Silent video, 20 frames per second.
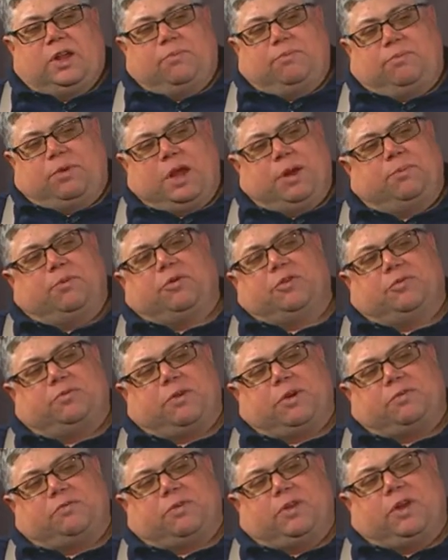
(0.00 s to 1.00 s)
people's
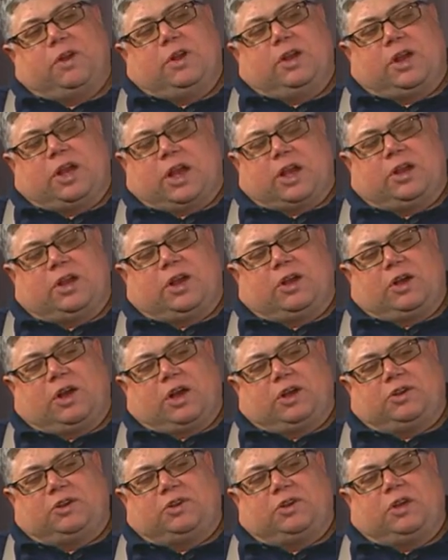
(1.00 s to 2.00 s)
best friend.
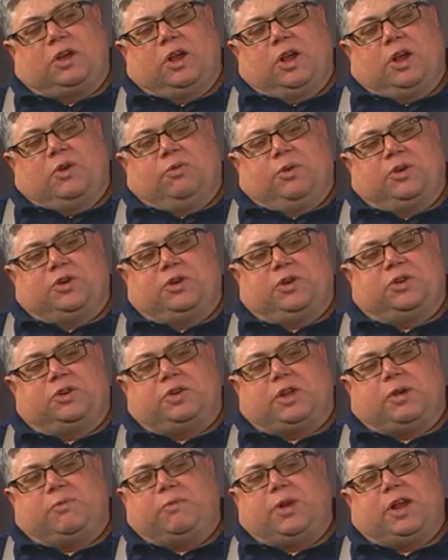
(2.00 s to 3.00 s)
We
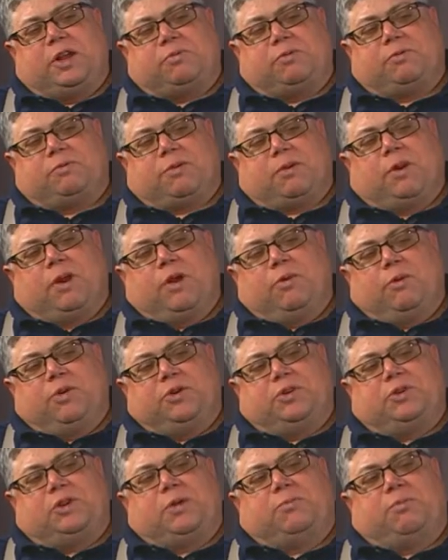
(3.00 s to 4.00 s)
shouldn't say man's best friend.
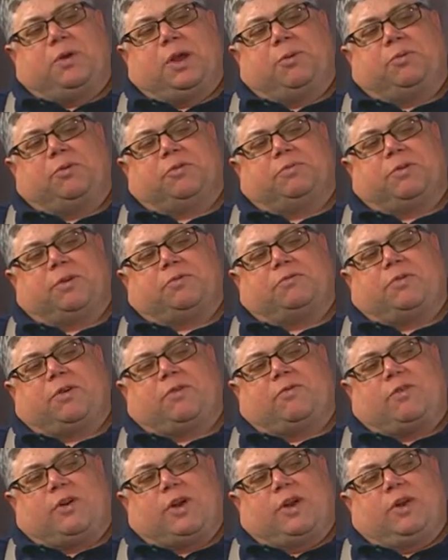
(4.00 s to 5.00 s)
We should say people's best
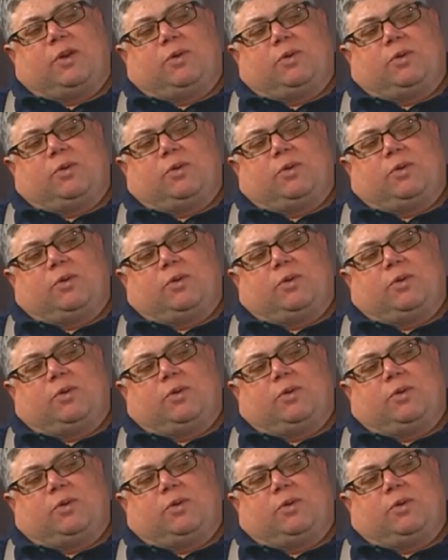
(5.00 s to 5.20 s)
friend, right?